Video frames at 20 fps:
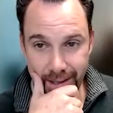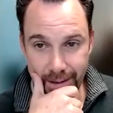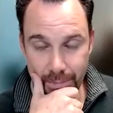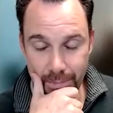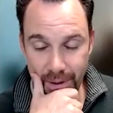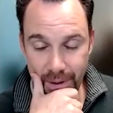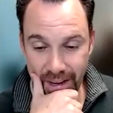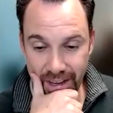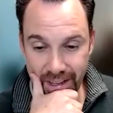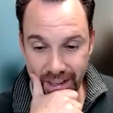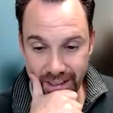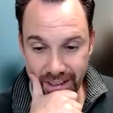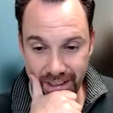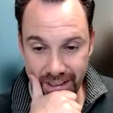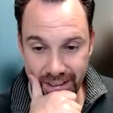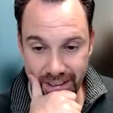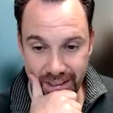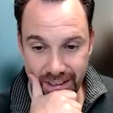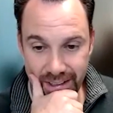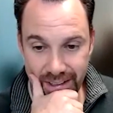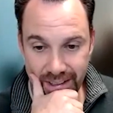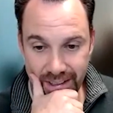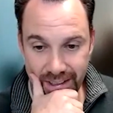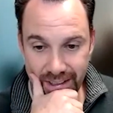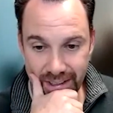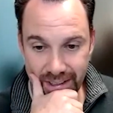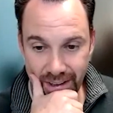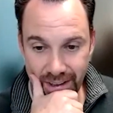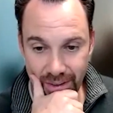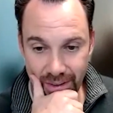But,
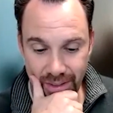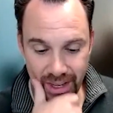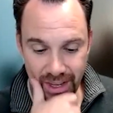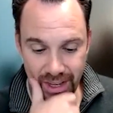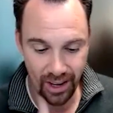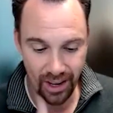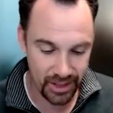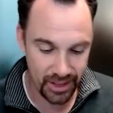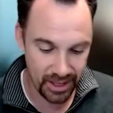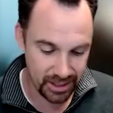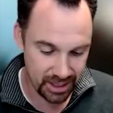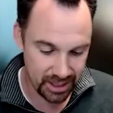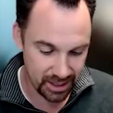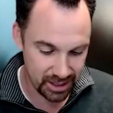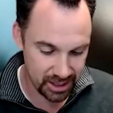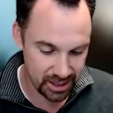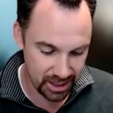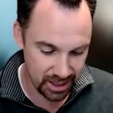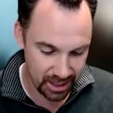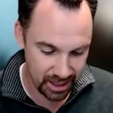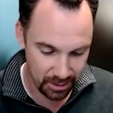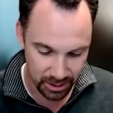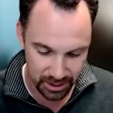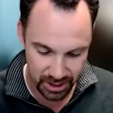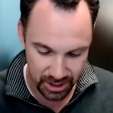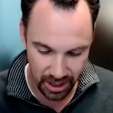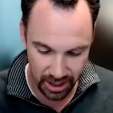the authenticity was,